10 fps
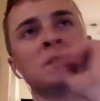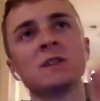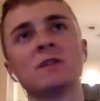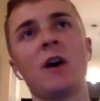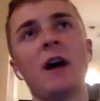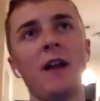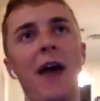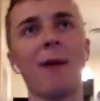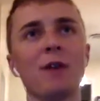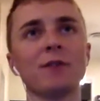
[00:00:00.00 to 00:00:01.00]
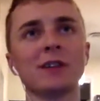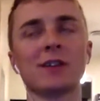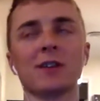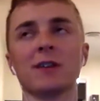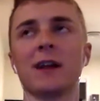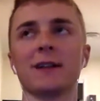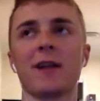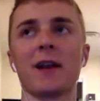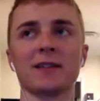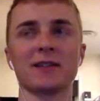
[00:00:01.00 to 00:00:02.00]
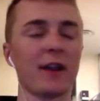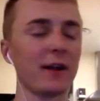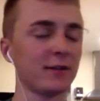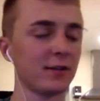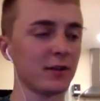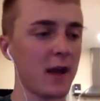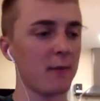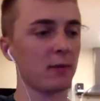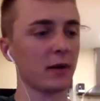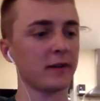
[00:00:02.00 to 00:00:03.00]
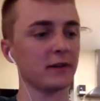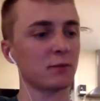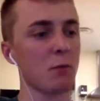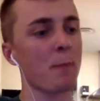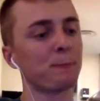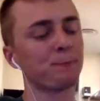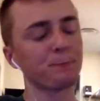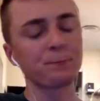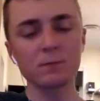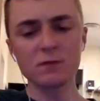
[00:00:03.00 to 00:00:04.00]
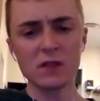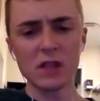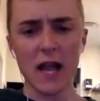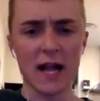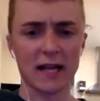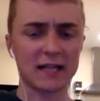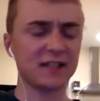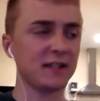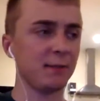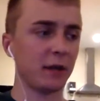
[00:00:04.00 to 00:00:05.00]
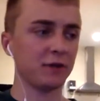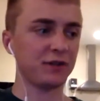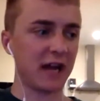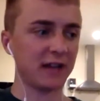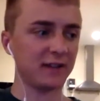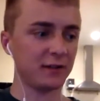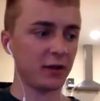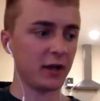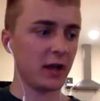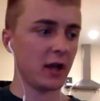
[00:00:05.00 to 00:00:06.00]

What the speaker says: So I'm not really going to like take a stance on that because I kind of see both sides to it.